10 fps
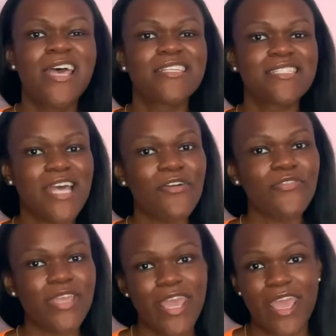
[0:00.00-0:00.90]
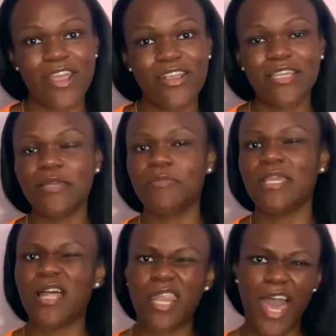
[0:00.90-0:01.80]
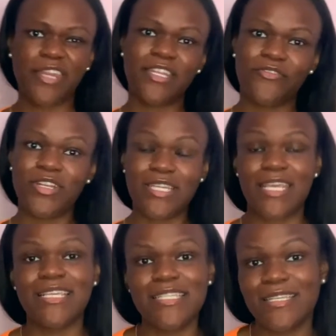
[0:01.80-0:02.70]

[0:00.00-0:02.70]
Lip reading: self-care could mean a lot of different things to